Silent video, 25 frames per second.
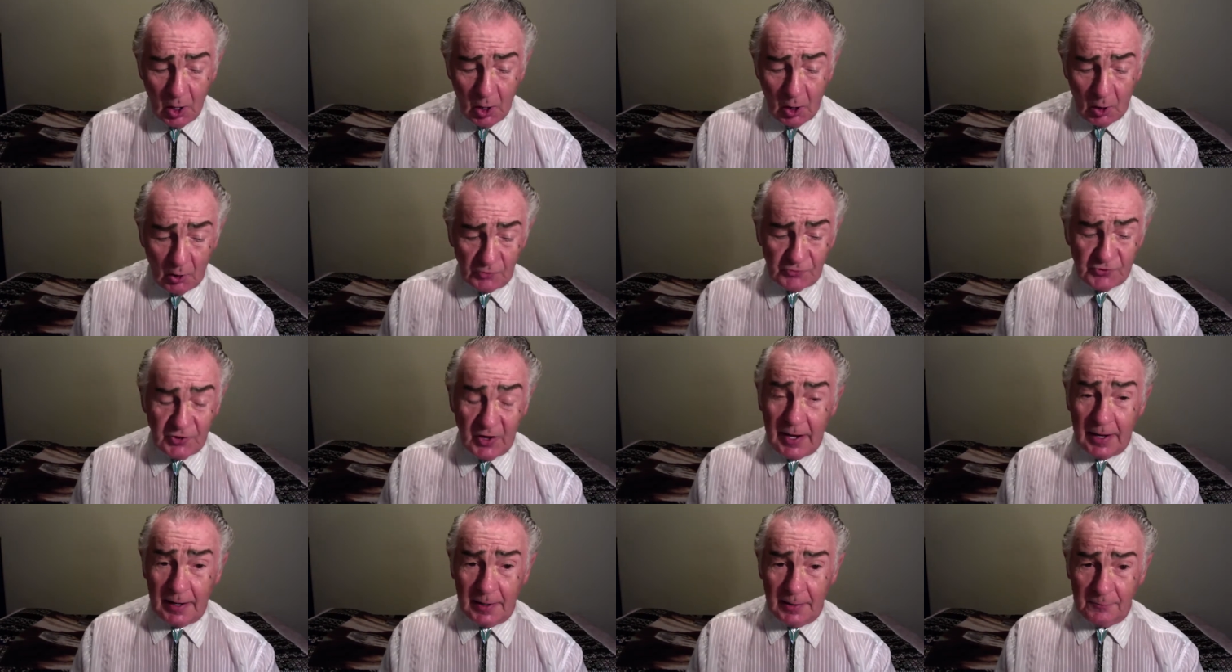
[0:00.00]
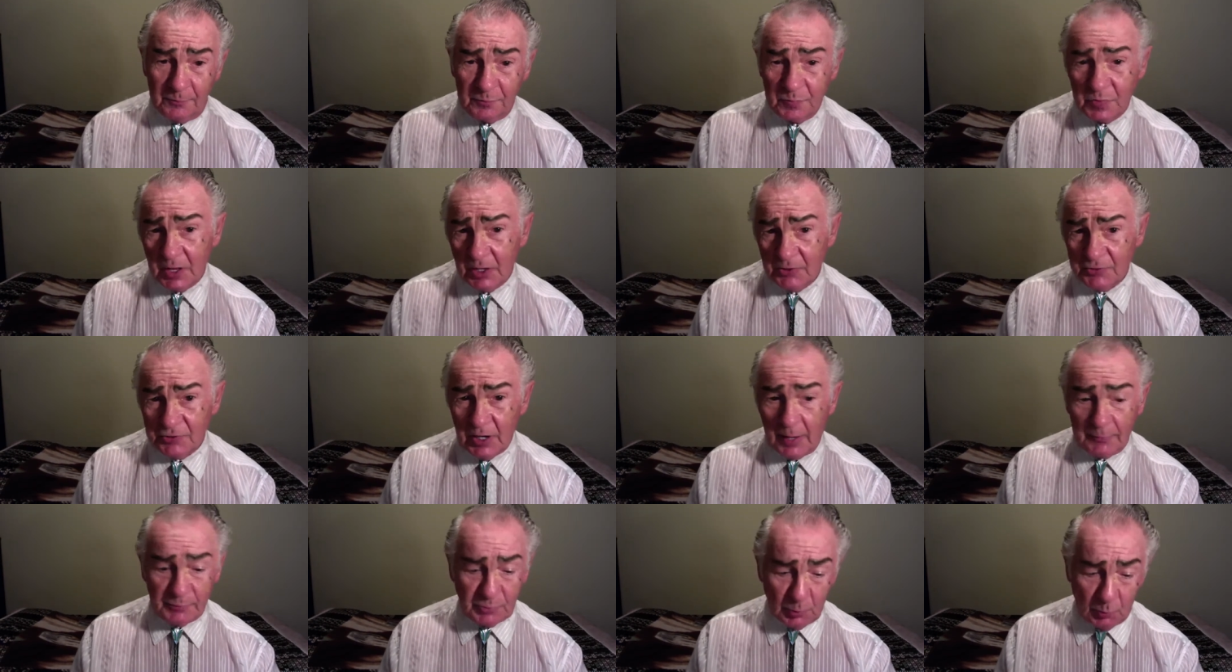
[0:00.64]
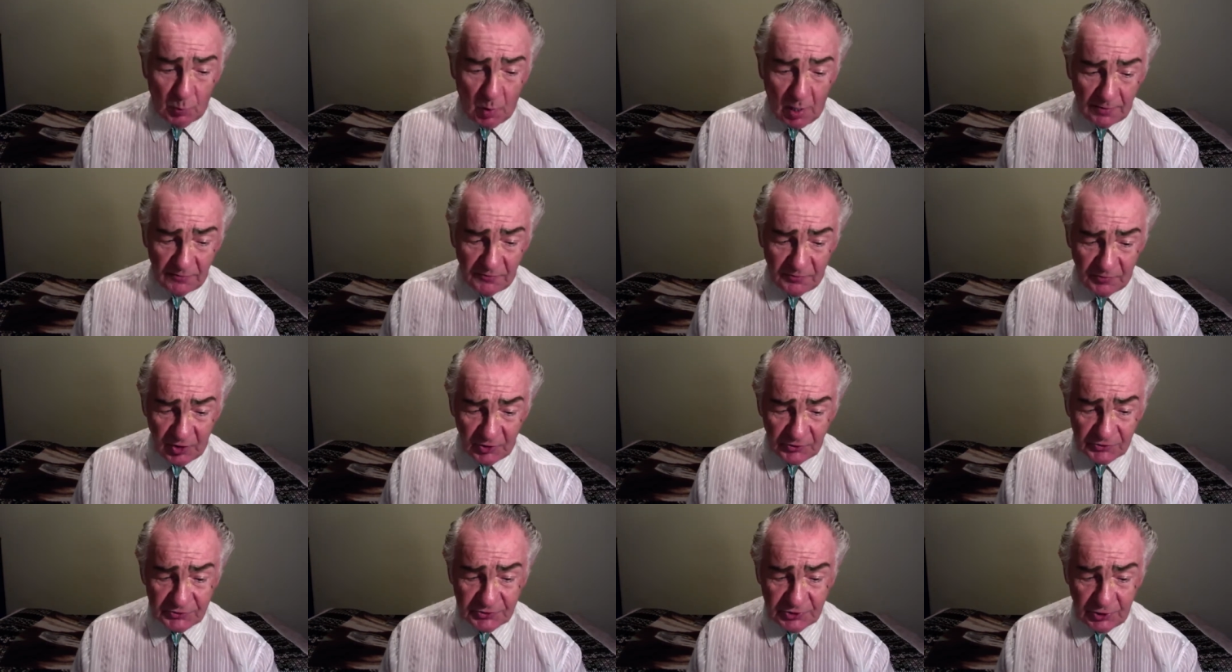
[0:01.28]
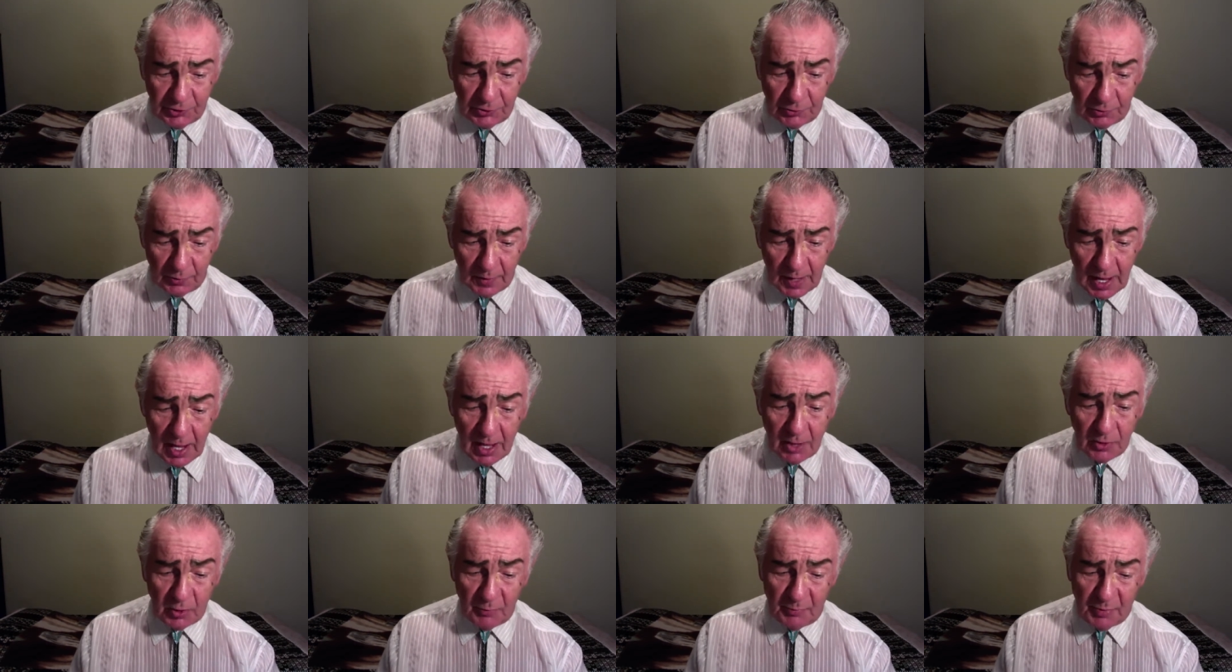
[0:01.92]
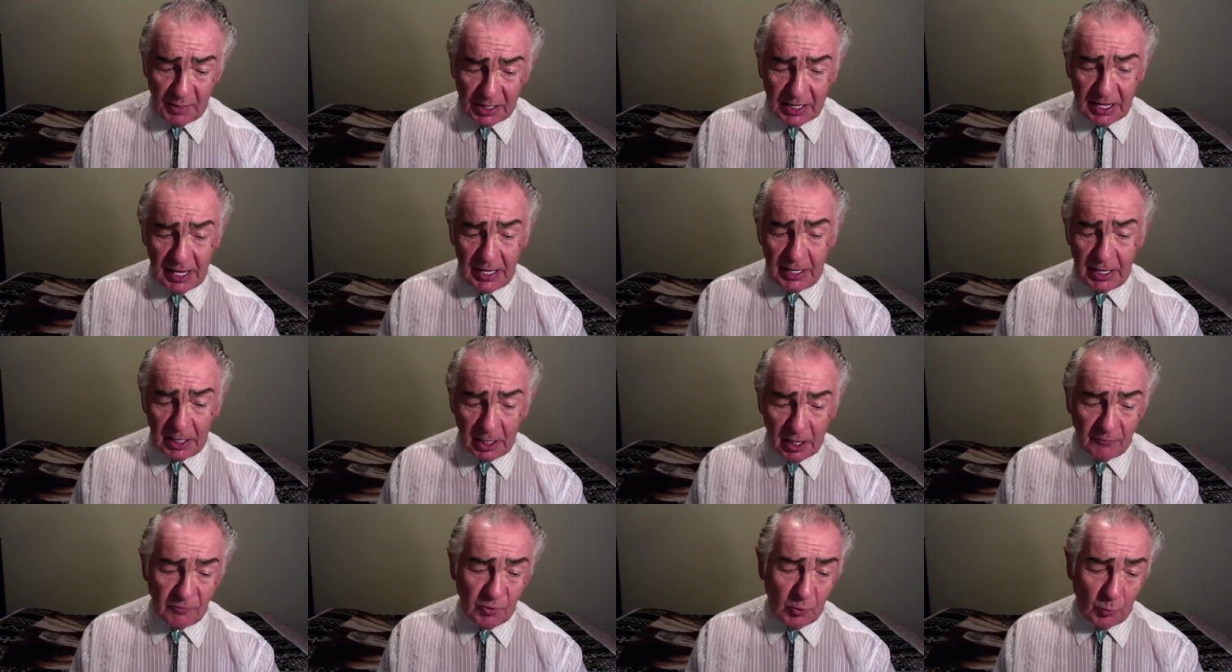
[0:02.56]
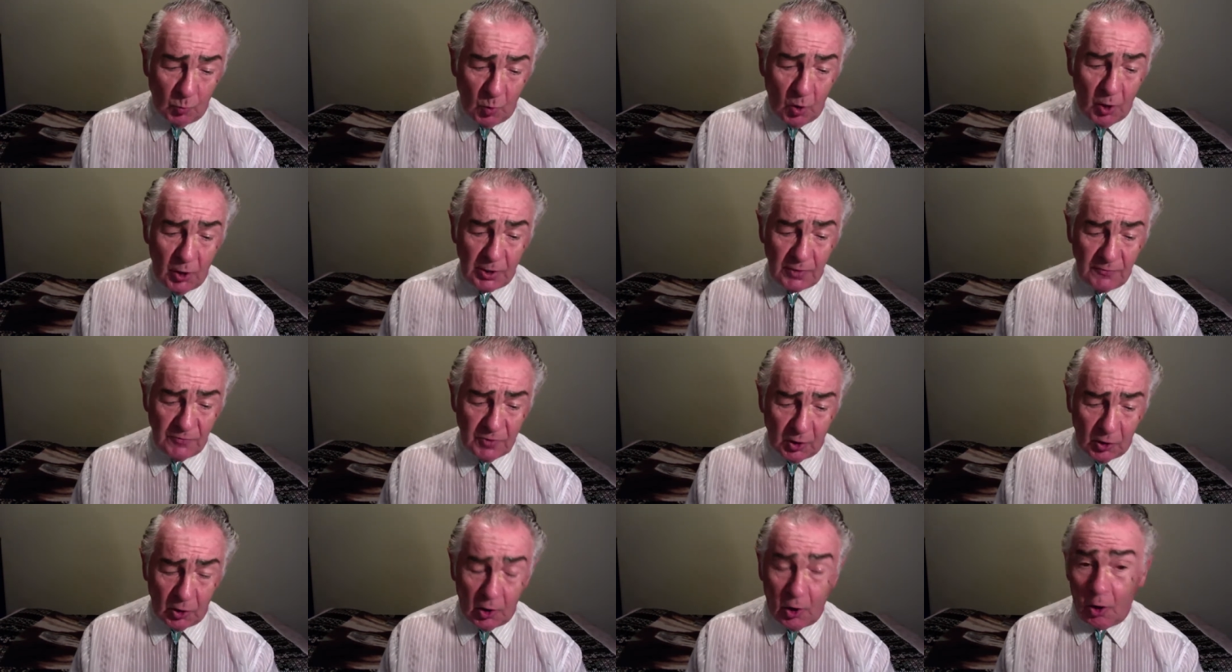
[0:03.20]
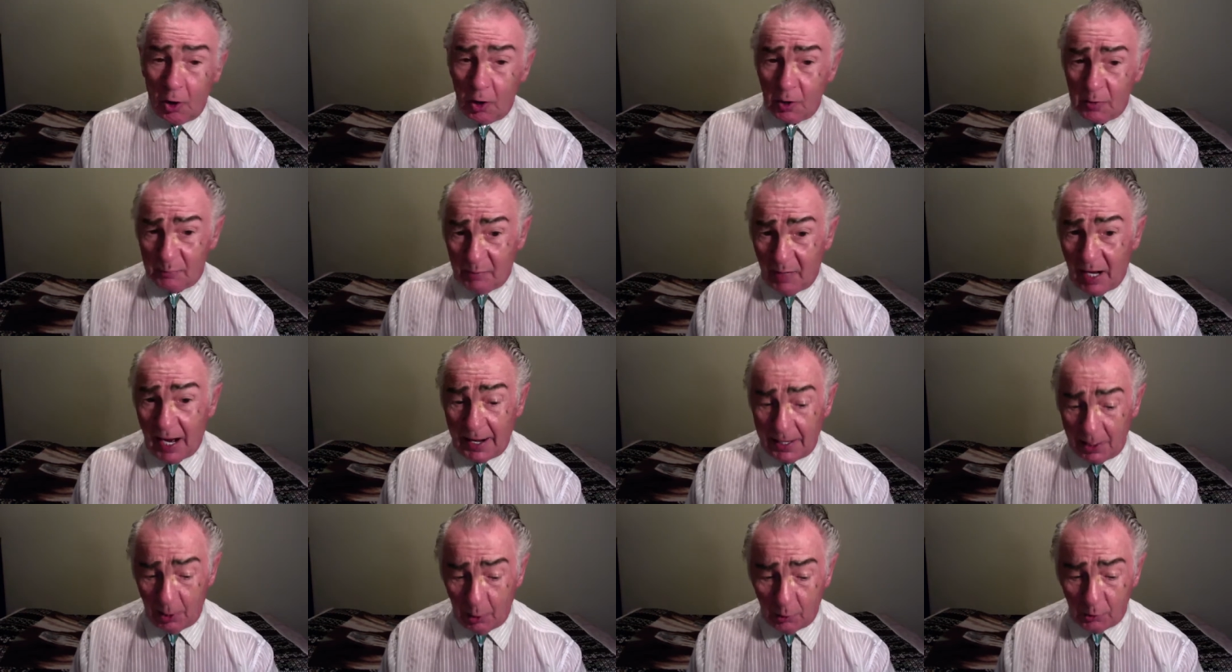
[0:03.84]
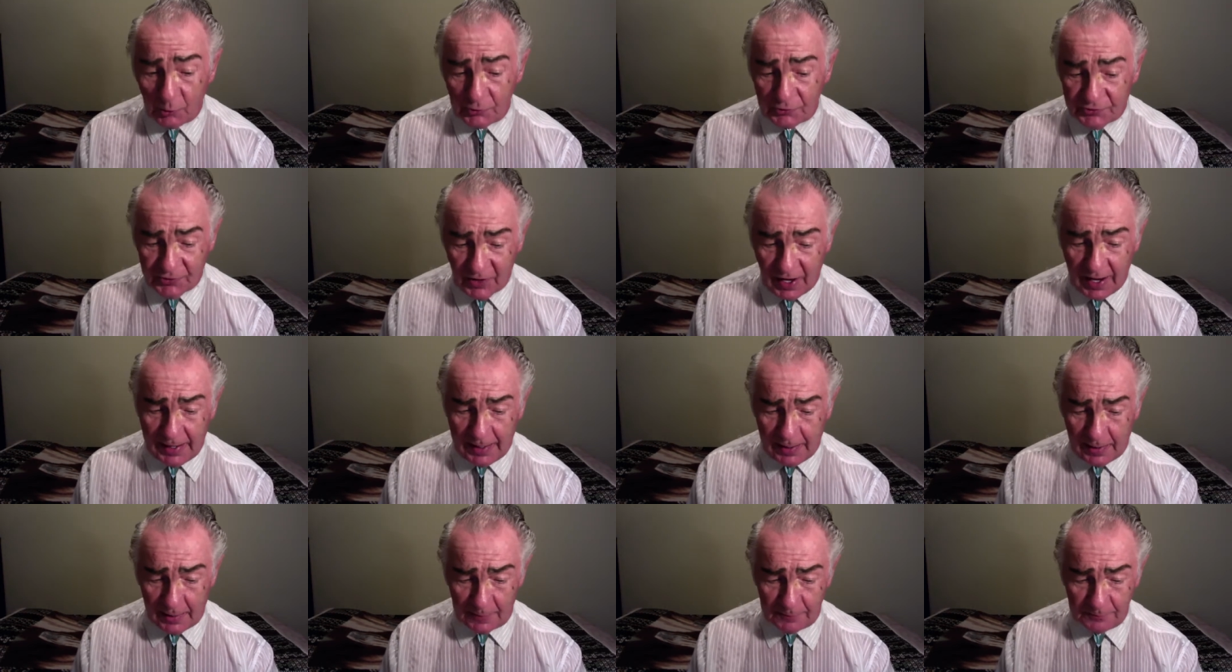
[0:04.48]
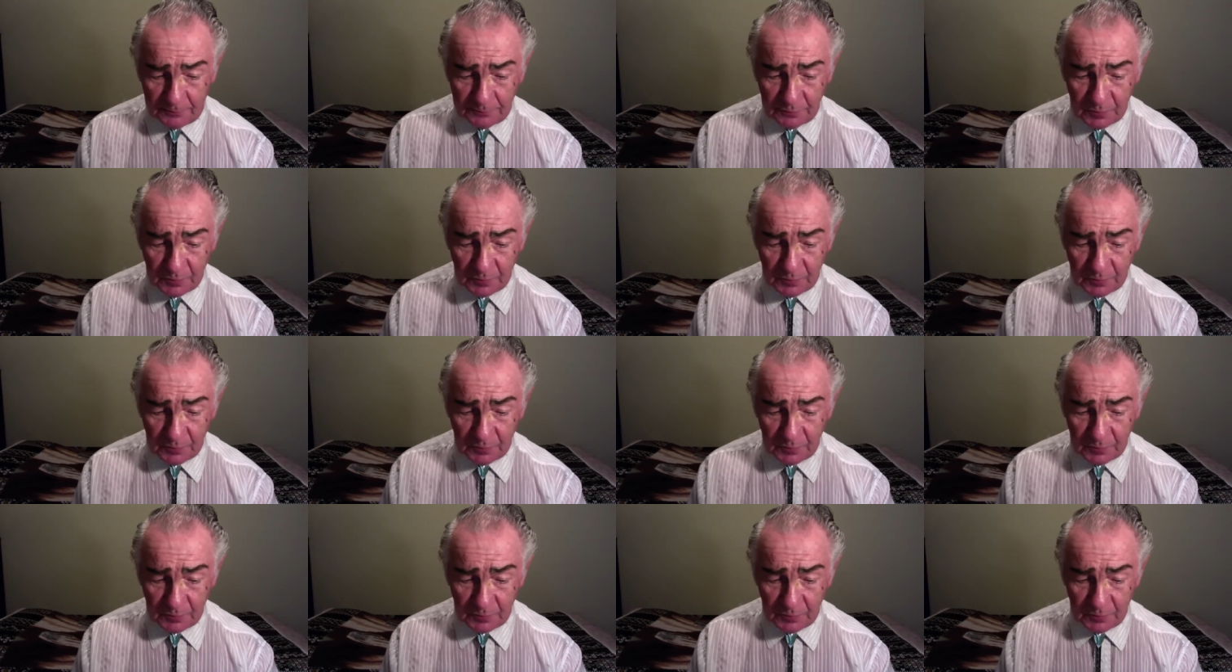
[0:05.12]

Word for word: Hosea chapter 1 verse 2. The beginning of the word of the Lord by Hosea.